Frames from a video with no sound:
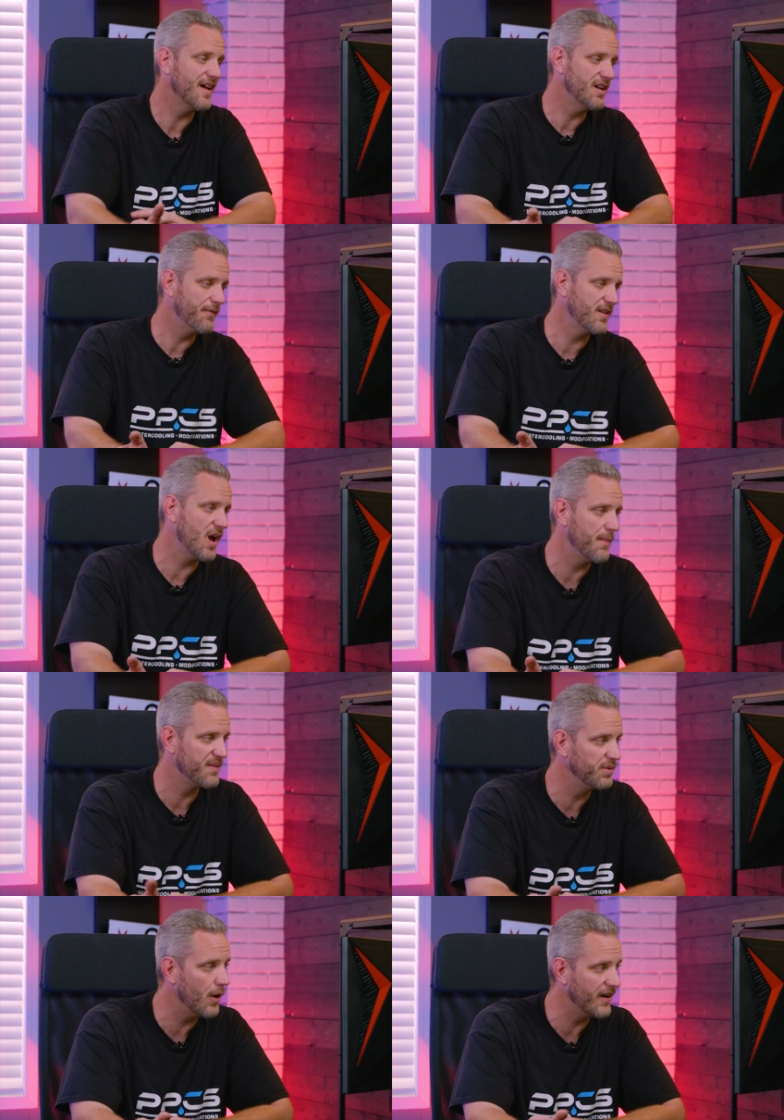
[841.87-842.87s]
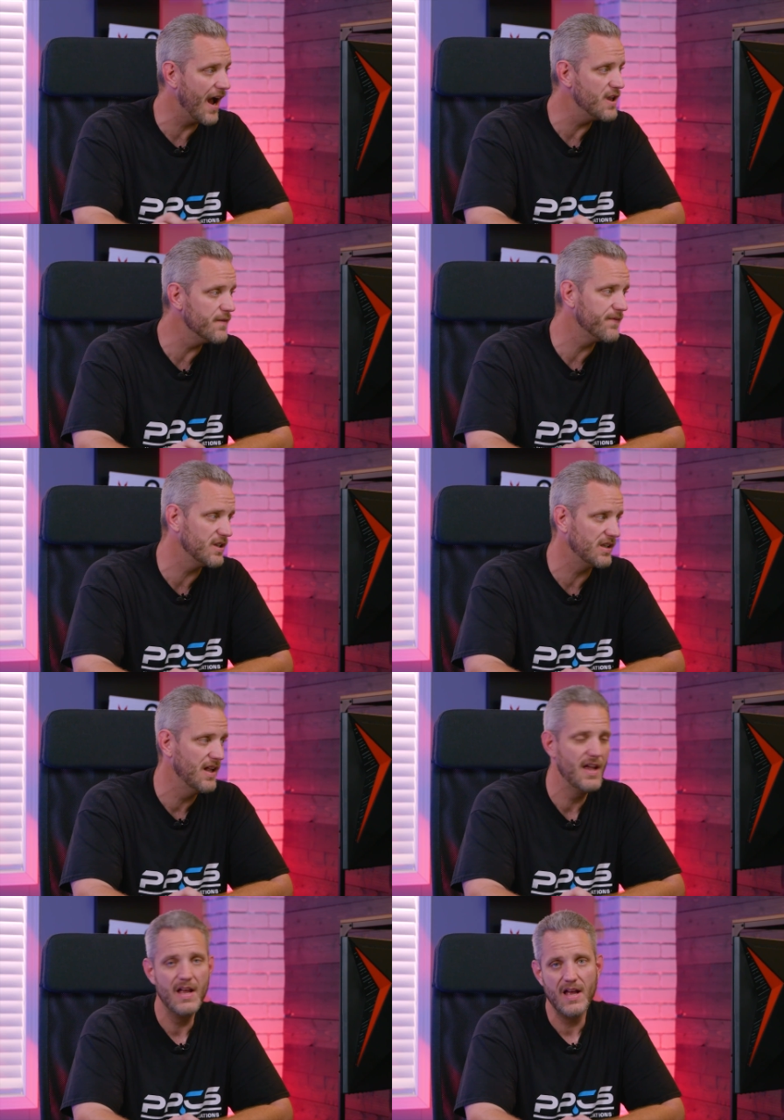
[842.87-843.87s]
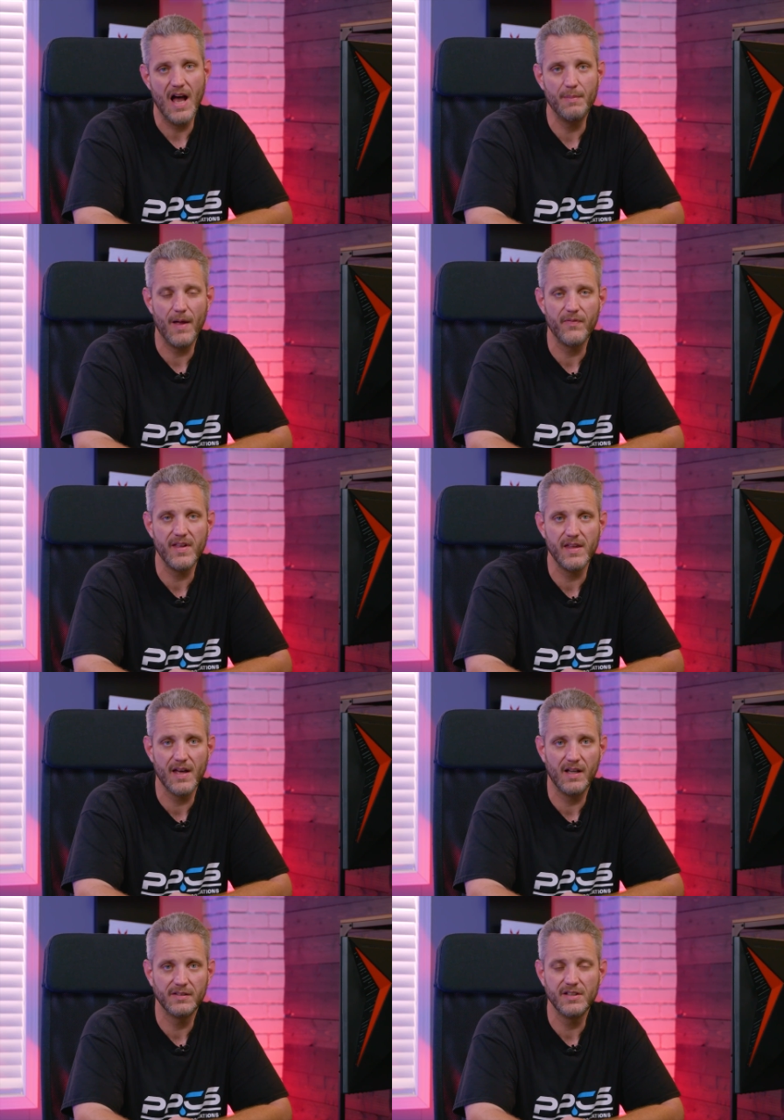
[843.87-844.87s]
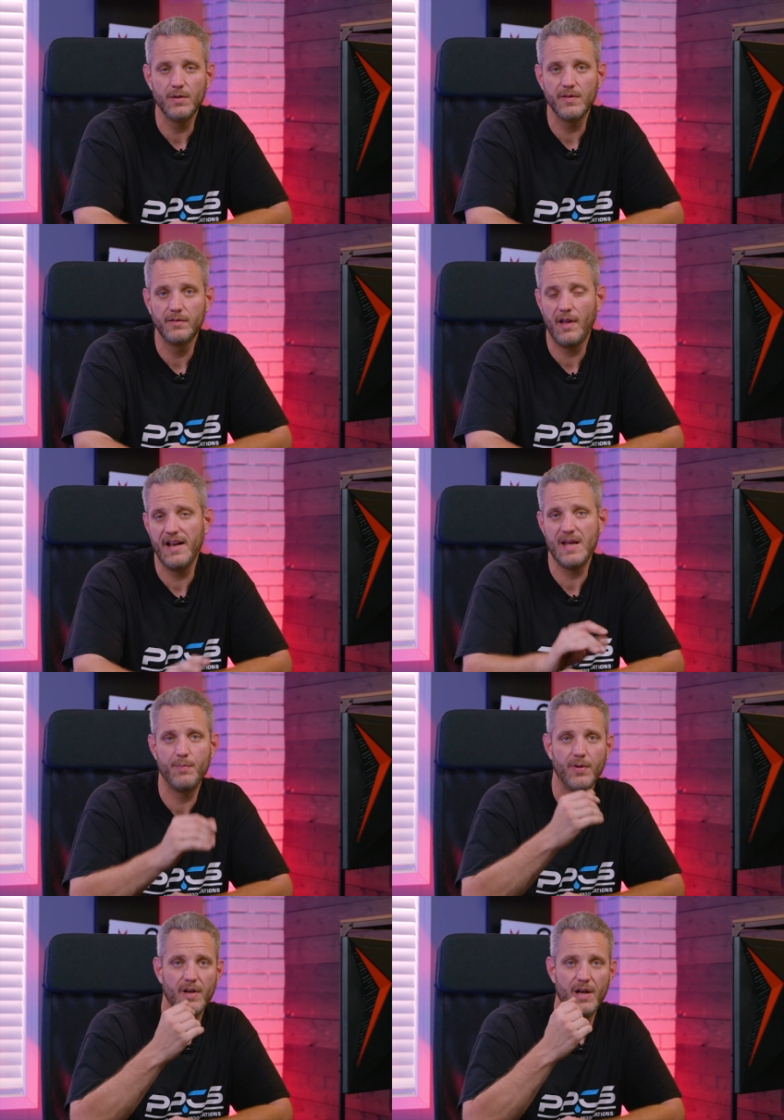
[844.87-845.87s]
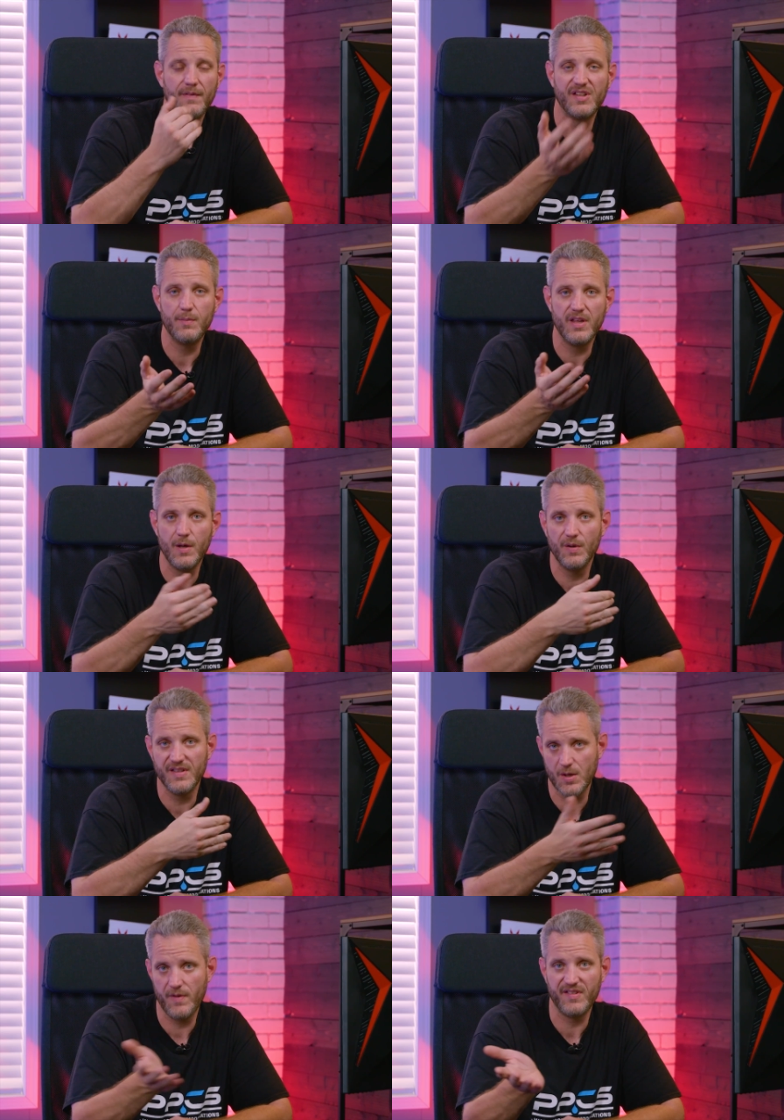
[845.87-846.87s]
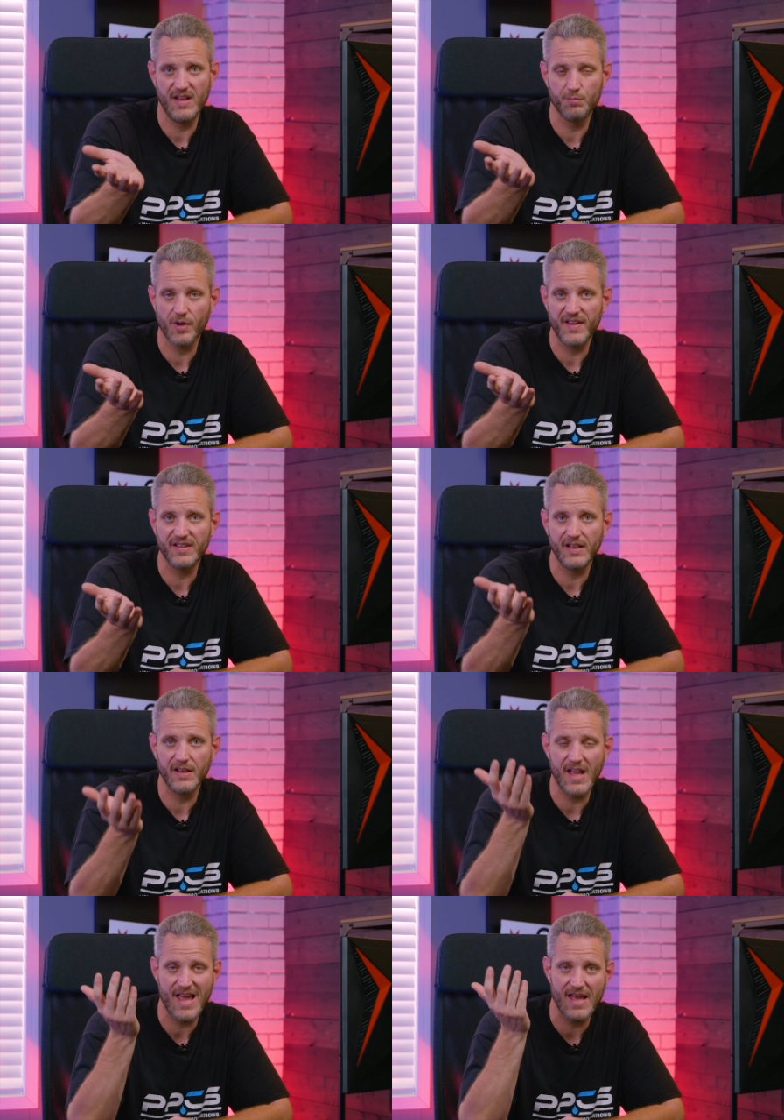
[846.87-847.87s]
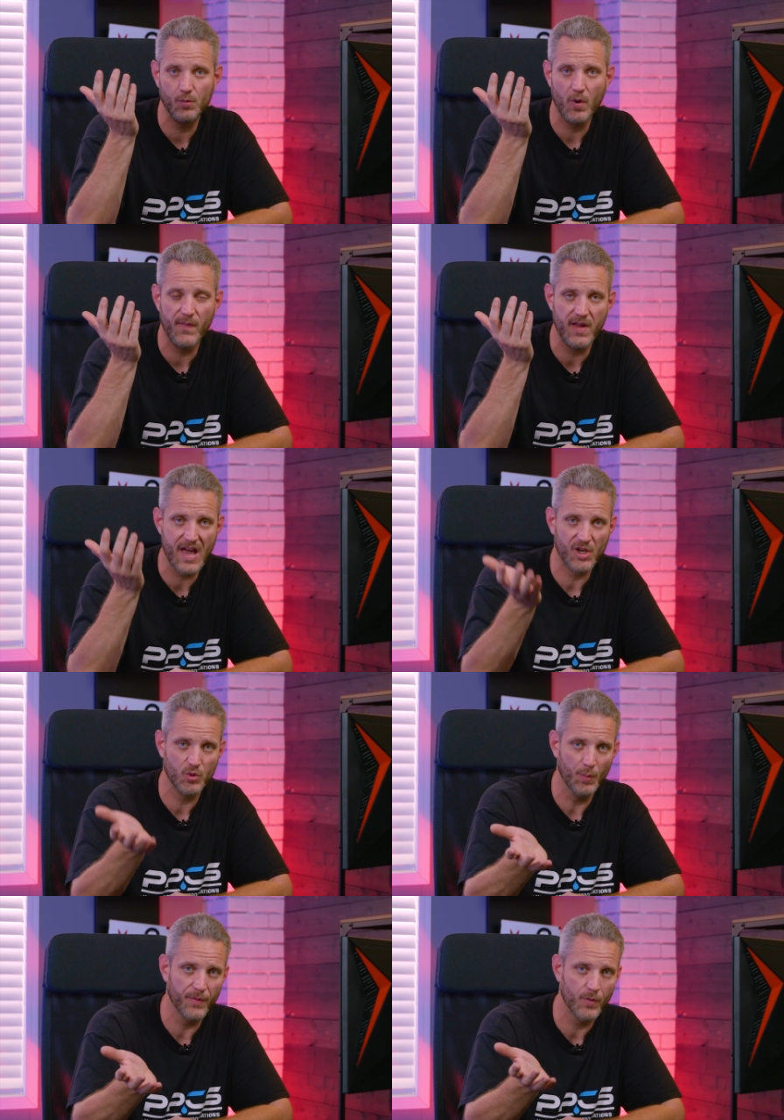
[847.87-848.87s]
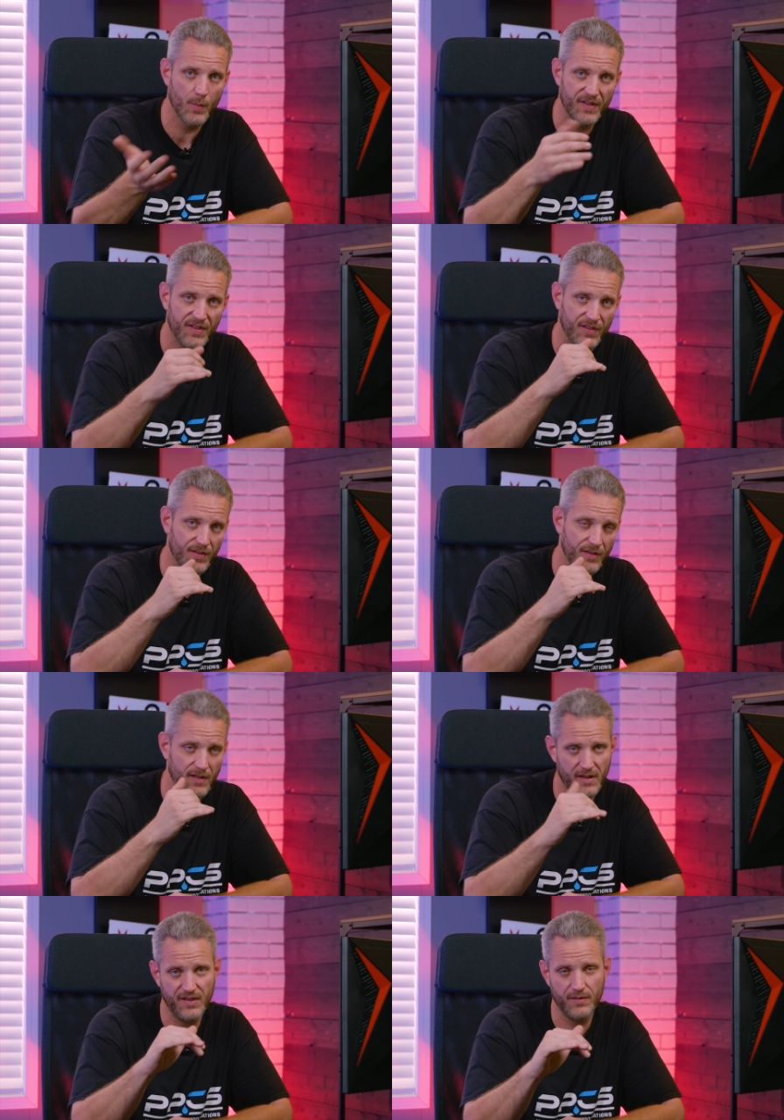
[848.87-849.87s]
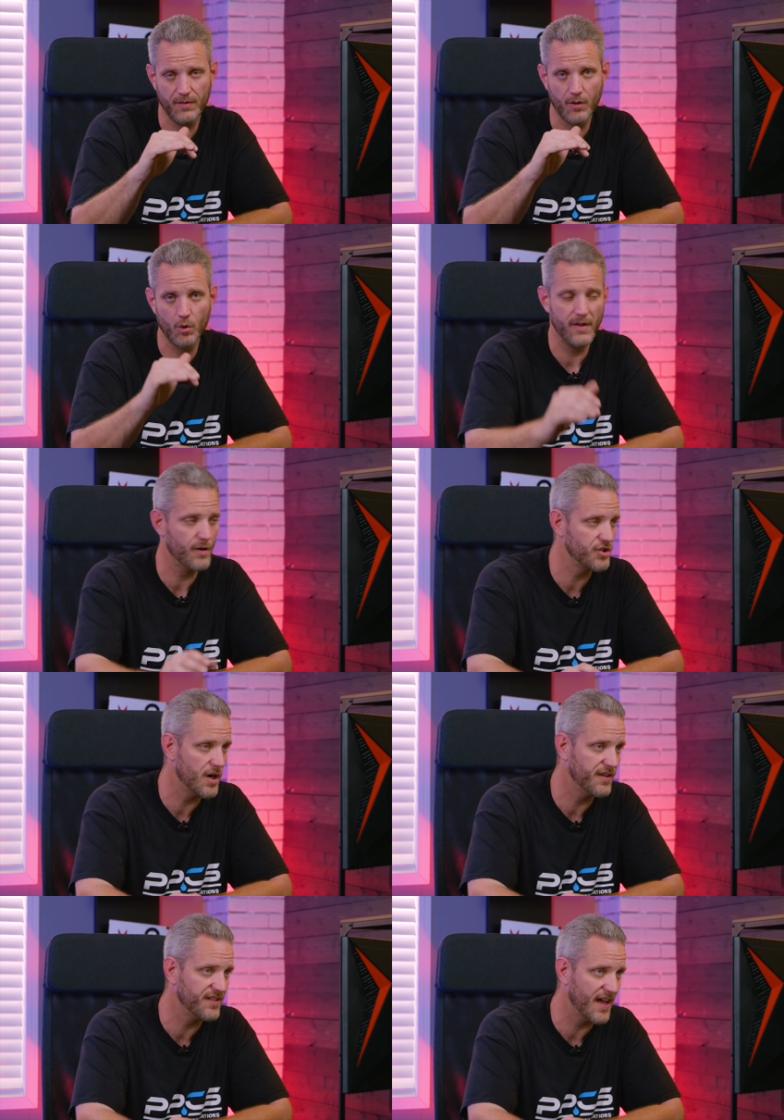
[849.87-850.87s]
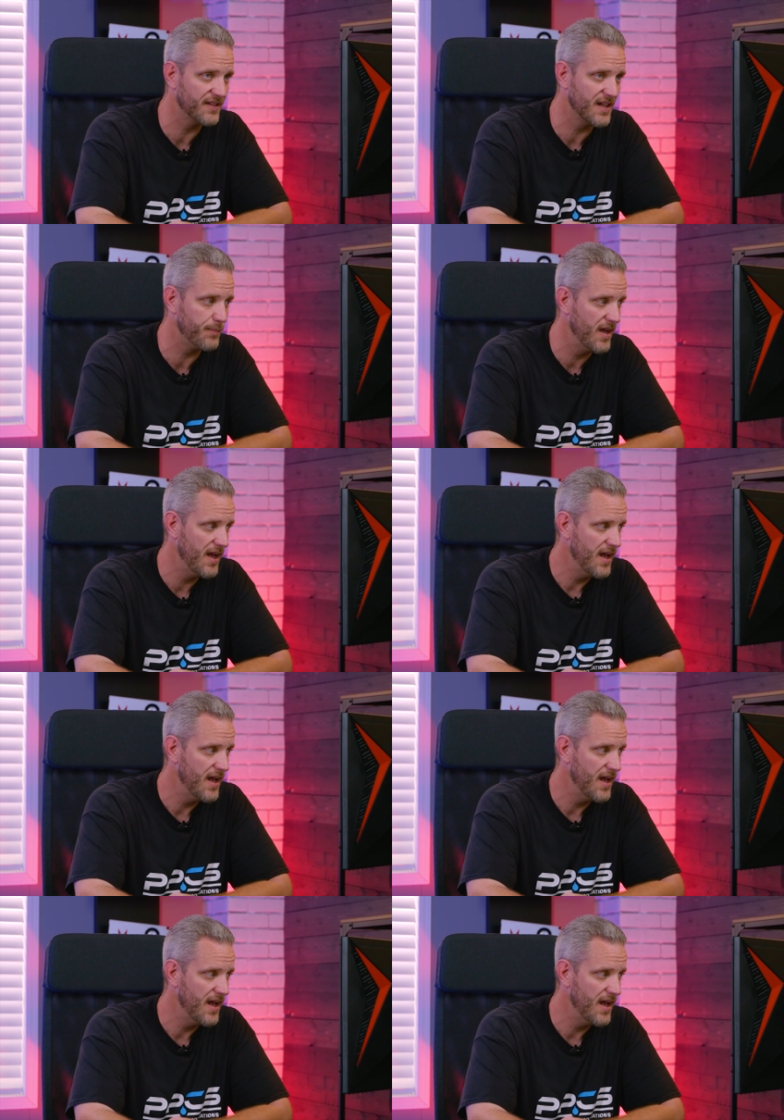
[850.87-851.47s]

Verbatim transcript: sound off in the comments below on how you feel about the uh, new lineup of CPUs now that we've seen pricing and what the actual performance at least according to their chart, stacks up.